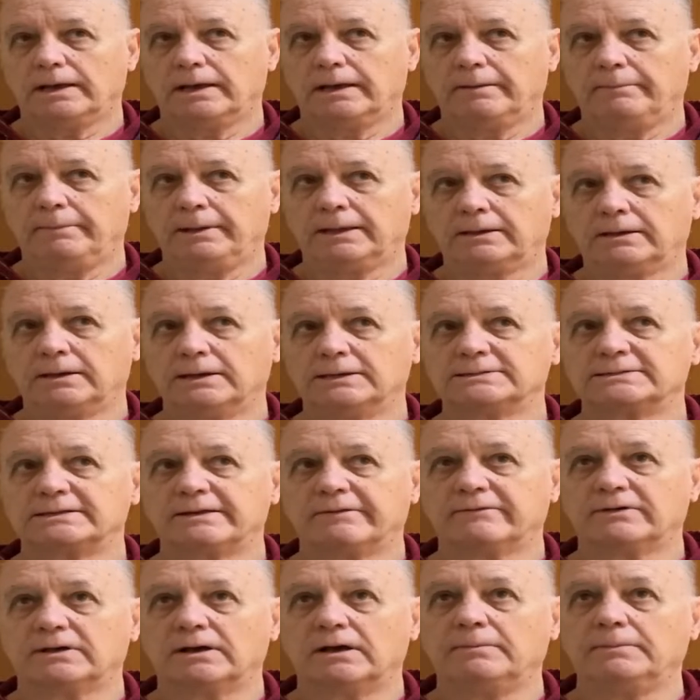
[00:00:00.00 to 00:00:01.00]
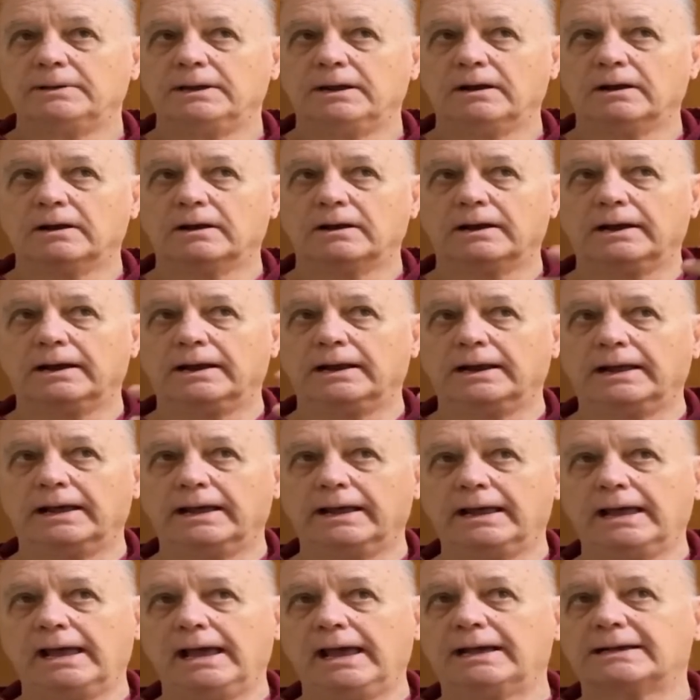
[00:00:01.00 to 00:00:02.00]
because I've come here and I
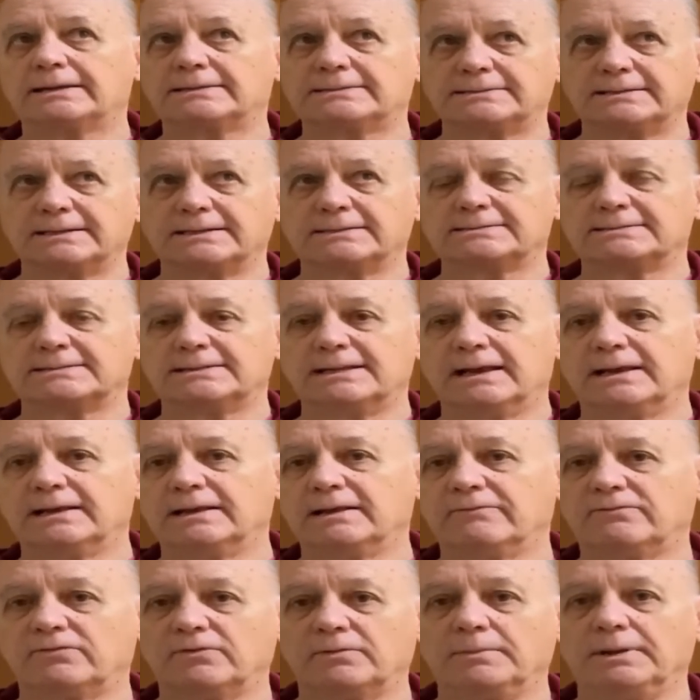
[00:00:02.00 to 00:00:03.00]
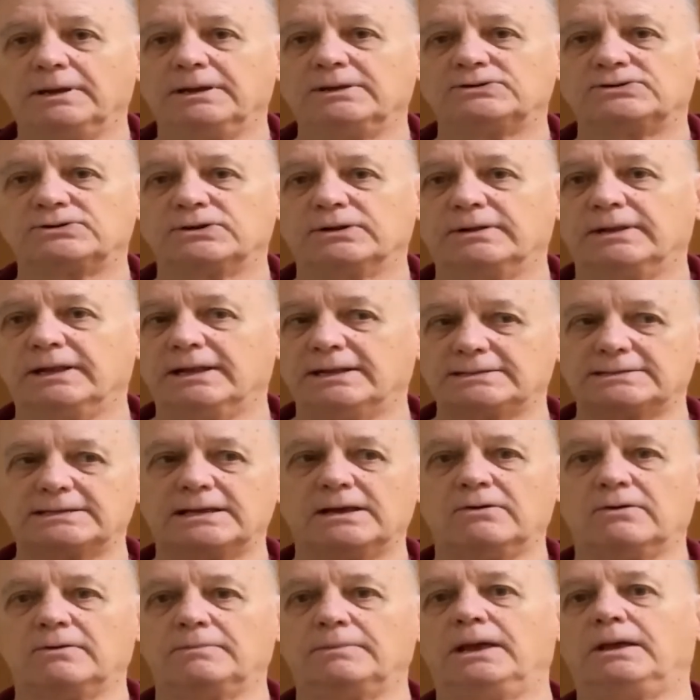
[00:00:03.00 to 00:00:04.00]
access that information, that's how
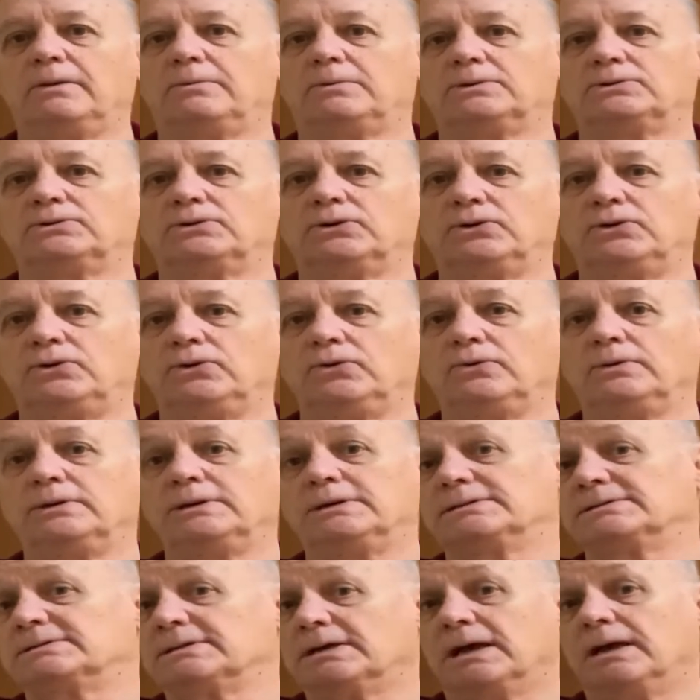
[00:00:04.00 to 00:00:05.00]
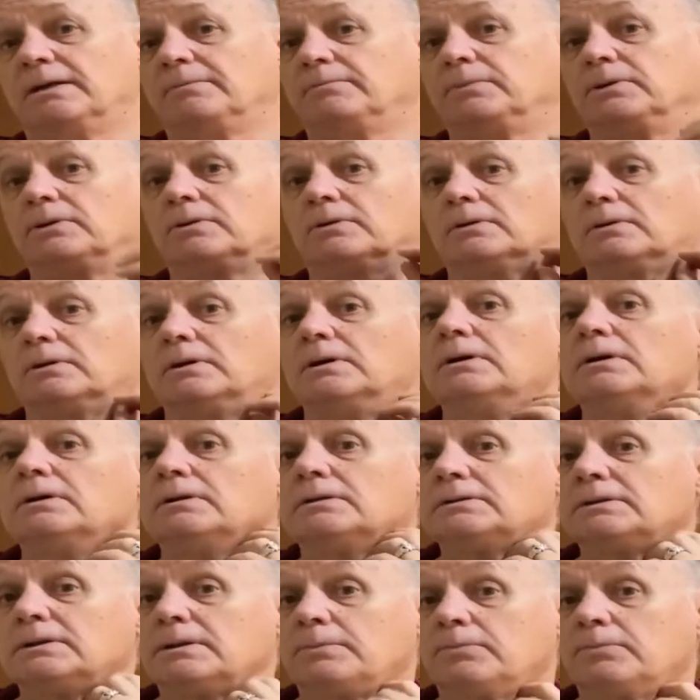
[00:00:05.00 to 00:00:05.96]
I'm able to do and design, build the